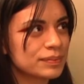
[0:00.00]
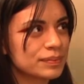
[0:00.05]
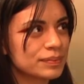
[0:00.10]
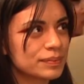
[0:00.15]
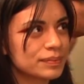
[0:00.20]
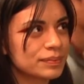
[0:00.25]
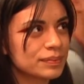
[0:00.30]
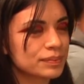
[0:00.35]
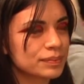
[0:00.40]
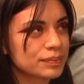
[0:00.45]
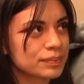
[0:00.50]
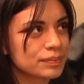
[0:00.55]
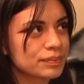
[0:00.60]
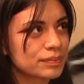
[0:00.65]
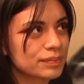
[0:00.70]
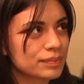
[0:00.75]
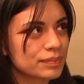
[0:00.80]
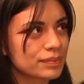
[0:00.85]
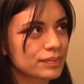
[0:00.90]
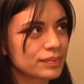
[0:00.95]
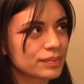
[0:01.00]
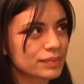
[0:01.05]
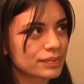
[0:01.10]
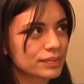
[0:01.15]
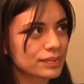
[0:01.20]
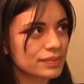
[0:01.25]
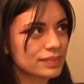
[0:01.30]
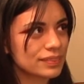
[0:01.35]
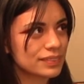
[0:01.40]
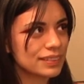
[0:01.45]

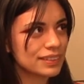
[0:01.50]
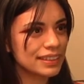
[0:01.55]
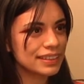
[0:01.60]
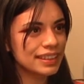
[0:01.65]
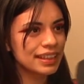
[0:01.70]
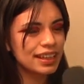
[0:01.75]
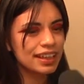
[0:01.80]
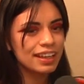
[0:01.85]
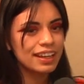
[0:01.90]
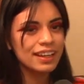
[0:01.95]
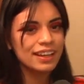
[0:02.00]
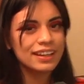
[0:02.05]
[no speech]